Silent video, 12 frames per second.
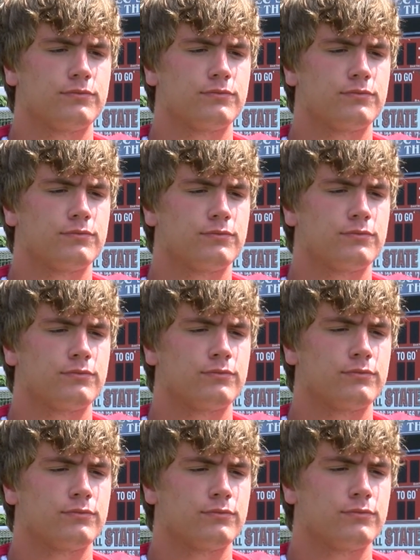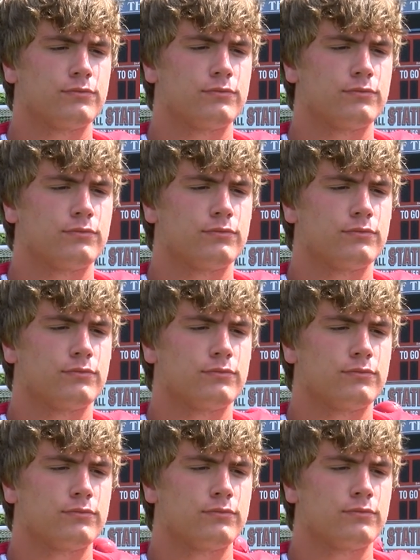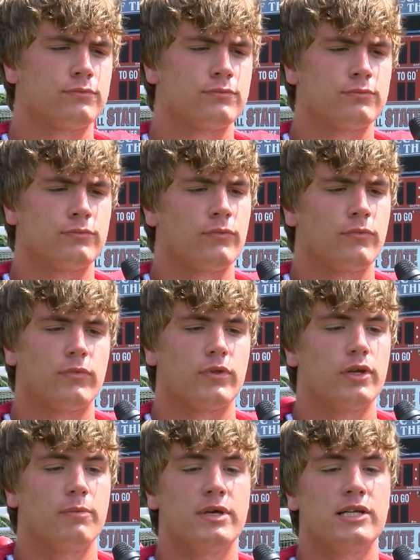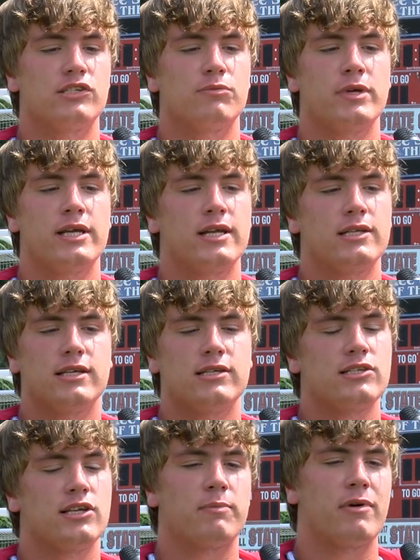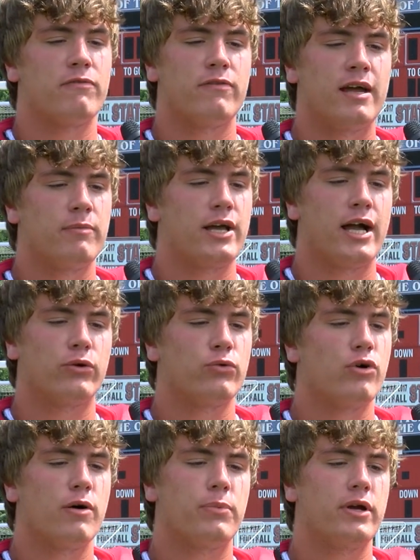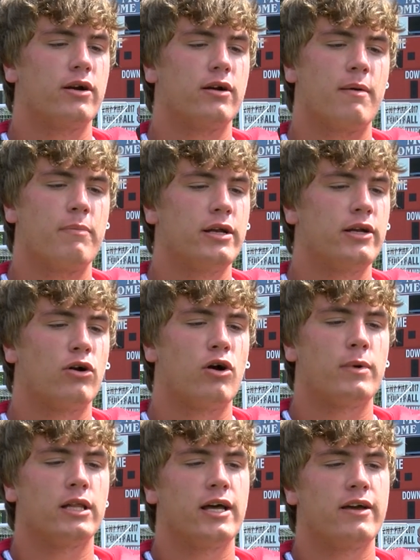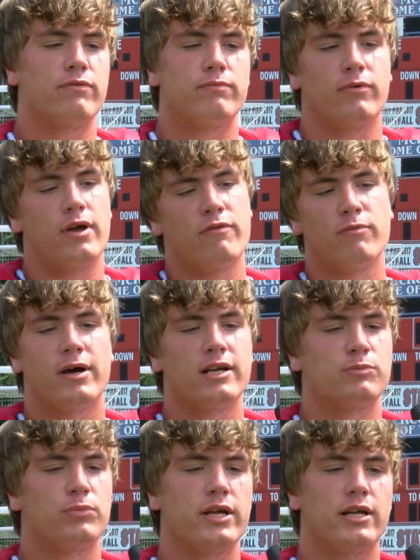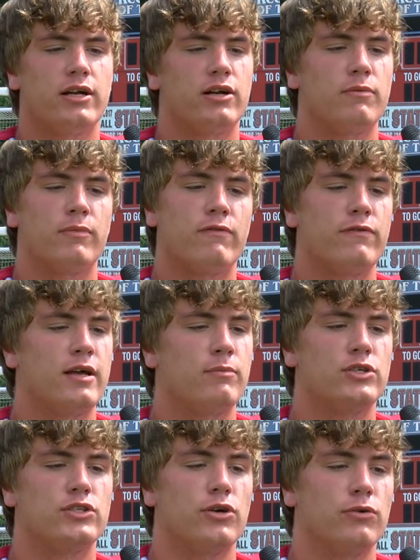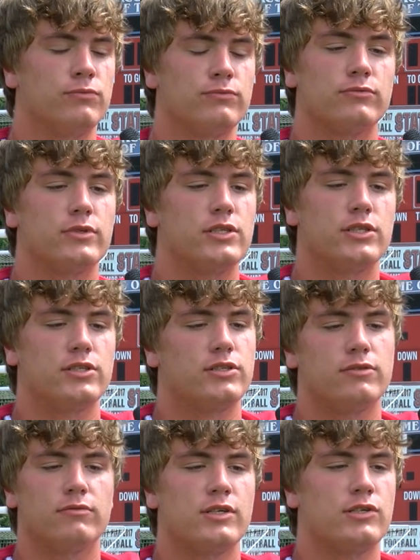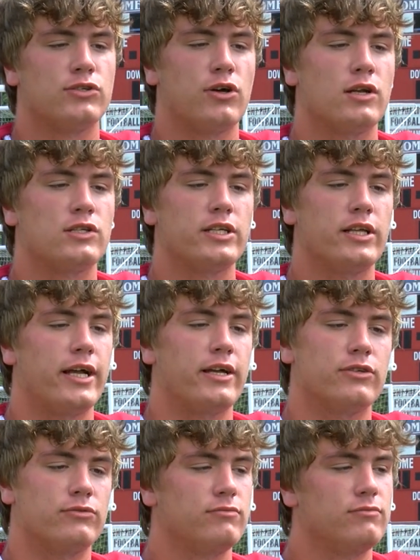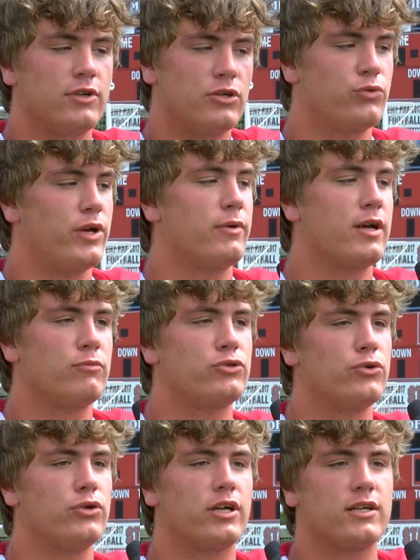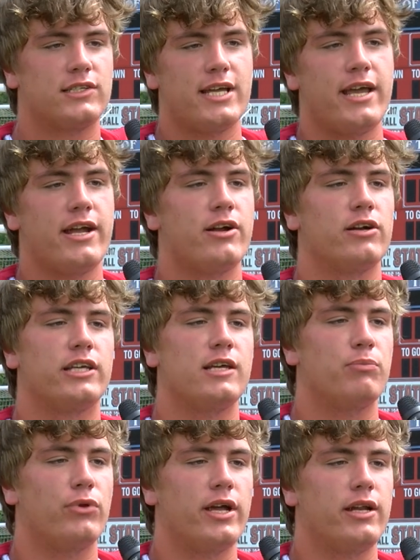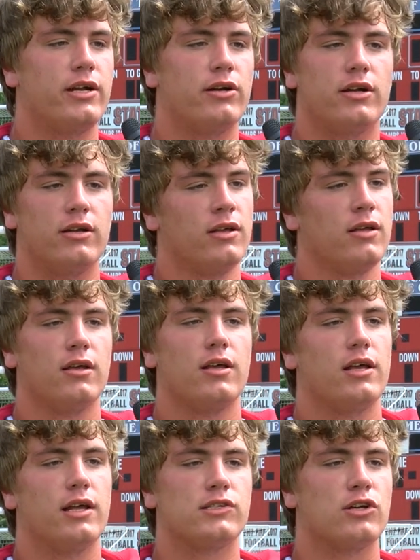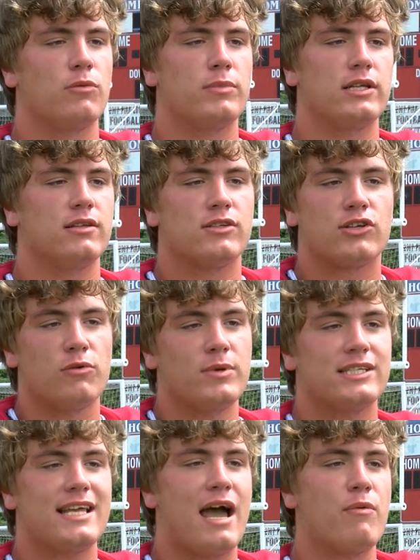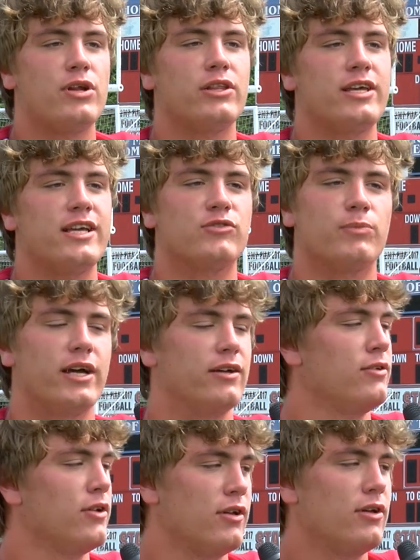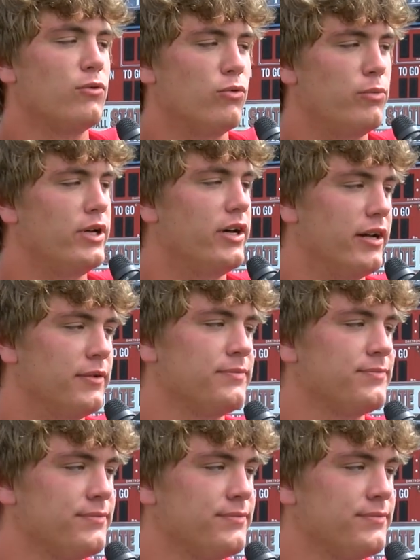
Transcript: What does it mean to you to suit up for the Jayhawks? It means to me that this is like my family. I grew up here. I've been here all my life. Everybody's played here in my family. So this is this is honestly like a, a dream come true to stay here and keep playing here and it's gonna be it's gonna be sad when he leaves, but we'll be good.